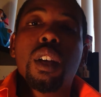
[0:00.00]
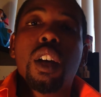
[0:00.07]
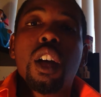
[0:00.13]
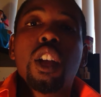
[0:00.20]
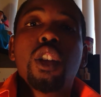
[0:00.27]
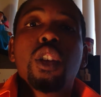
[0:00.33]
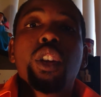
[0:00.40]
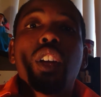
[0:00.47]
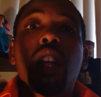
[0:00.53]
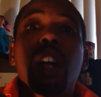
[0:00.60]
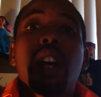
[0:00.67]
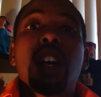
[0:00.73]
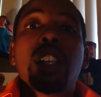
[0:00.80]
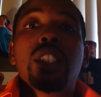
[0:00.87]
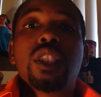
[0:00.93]
under
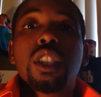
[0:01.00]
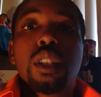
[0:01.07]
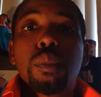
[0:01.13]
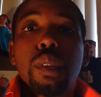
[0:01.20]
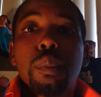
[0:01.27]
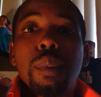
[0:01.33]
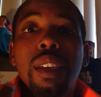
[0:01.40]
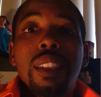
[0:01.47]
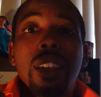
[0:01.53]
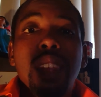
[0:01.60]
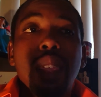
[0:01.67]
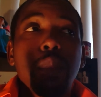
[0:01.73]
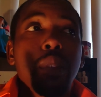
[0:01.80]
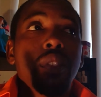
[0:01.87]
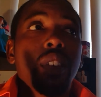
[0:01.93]
a gentleman by the
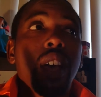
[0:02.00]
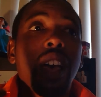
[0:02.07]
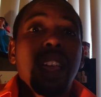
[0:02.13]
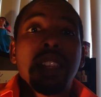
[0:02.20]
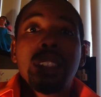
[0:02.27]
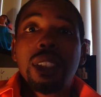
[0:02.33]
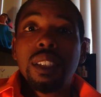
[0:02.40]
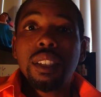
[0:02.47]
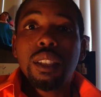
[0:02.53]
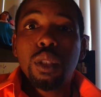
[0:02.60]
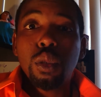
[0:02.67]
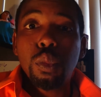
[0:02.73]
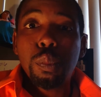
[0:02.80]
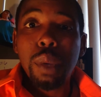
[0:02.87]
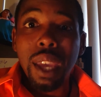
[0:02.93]
name of
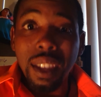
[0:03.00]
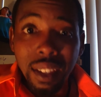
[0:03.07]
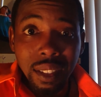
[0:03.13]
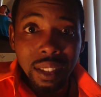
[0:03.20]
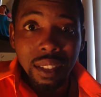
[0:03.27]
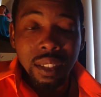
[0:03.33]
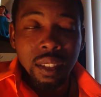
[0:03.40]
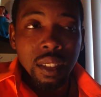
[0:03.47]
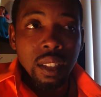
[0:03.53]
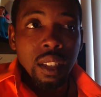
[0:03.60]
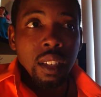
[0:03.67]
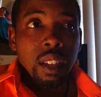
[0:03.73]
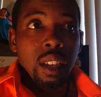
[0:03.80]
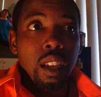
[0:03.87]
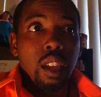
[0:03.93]
IT2 Pace.
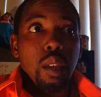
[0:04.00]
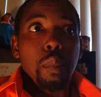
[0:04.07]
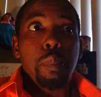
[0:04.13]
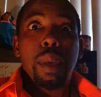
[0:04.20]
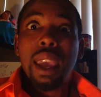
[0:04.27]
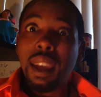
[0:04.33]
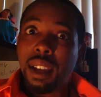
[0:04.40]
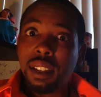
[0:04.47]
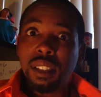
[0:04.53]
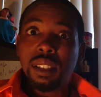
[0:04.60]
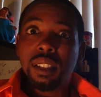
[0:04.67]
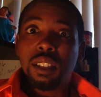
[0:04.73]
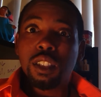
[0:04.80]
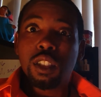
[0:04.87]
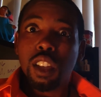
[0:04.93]
And
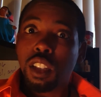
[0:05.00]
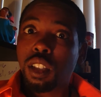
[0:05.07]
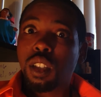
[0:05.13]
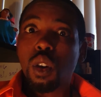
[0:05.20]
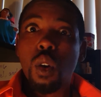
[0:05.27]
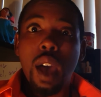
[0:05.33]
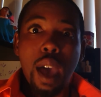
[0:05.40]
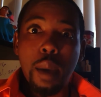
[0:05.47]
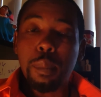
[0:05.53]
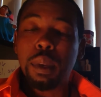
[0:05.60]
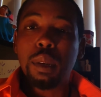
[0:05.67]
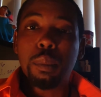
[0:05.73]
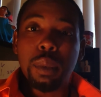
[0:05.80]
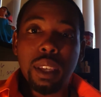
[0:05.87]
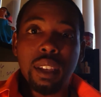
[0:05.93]
Pace just so happened
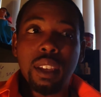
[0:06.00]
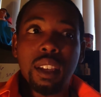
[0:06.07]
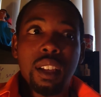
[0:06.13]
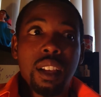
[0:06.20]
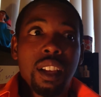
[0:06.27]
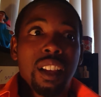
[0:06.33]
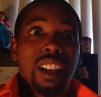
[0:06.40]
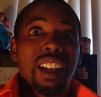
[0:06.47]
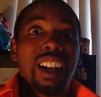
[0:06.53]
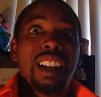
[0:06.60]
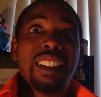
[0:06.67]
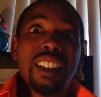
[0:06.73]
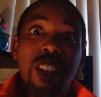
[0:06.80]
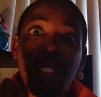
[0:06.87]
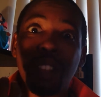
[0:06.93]
to be
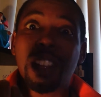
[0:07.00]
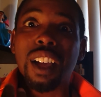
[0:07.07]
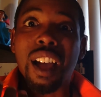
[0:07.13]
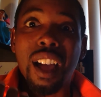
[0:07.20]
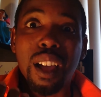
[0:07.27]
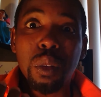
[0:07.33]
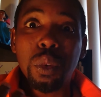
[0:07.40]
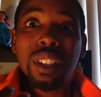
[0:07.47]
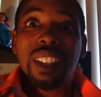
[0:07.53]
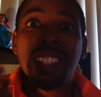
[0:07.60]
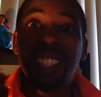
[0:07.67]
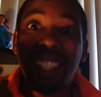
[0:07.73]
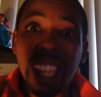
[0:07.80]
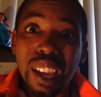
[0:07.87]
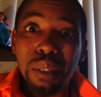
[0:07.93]
another guy with the
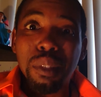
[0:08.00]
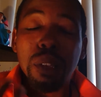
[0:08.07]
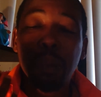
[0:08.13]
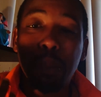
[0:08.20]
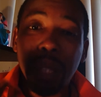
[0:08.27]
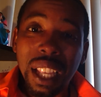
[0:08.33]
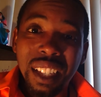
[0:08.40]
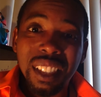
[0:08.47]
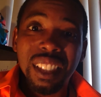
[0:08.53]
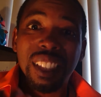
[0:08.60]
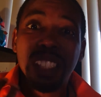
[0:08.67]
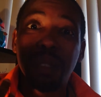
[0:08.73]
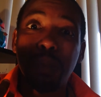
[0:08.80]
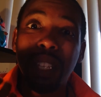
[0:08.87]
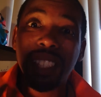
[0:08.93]
same complexion
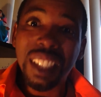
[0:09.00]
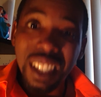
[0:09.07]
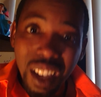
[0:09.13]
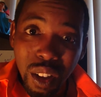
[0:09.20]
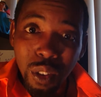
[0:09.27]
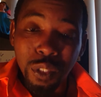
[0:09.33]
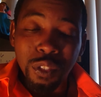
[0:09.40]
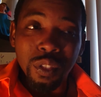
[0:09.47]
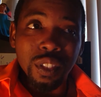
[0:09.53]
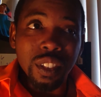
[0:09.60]
as myself.